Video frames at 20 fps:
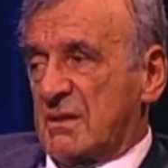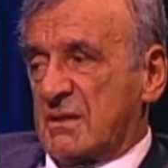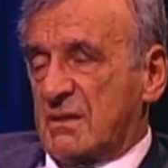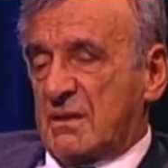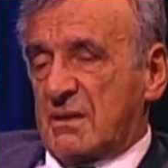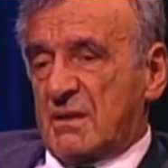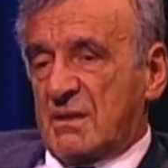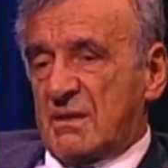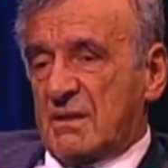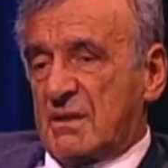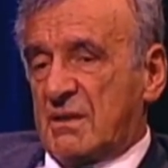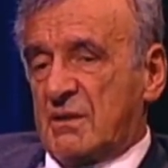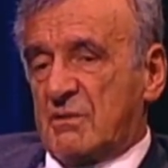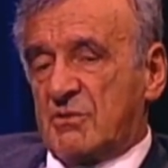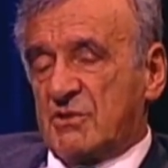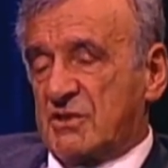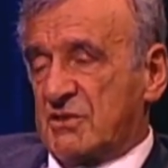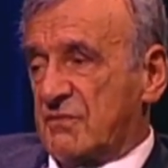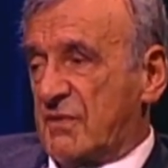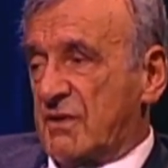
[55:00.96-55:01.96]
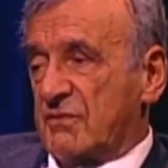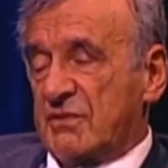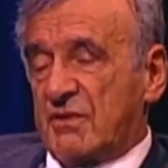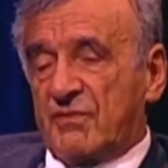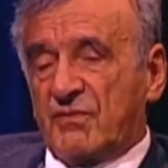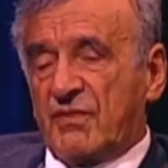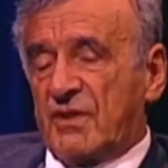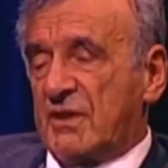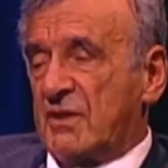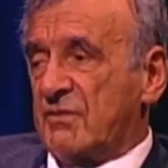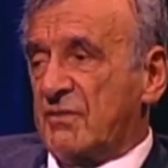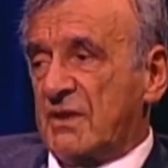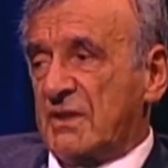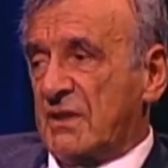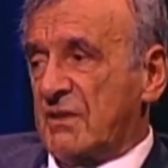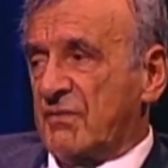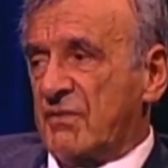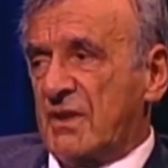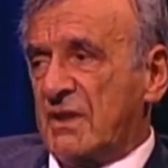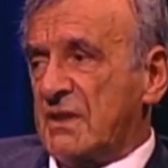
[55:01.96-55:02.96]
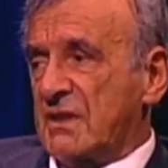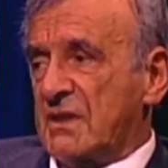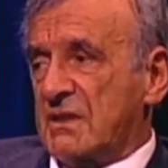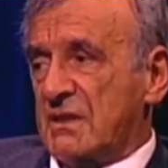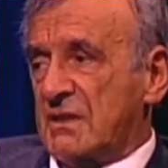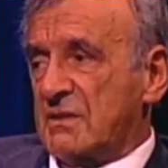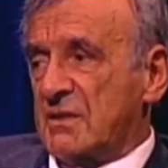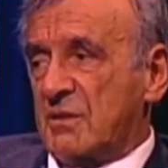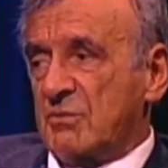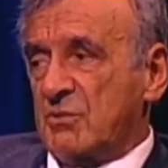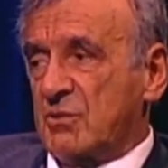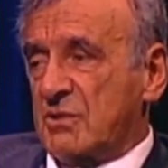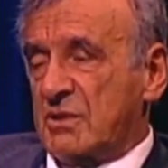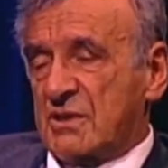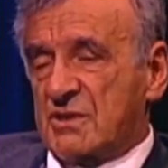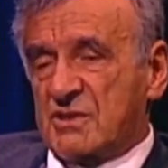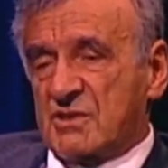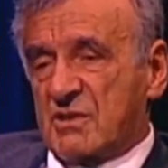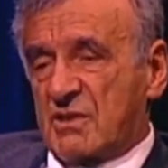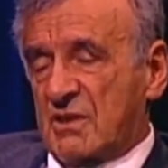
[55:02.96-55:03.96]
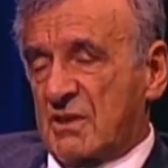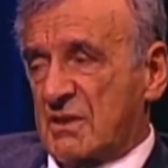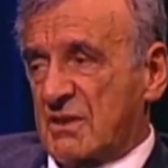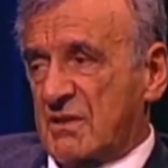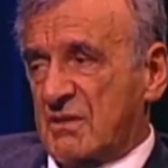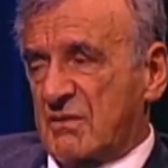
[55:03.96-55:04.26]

Uh, he was one of the very, very, very great Talmudic scholar,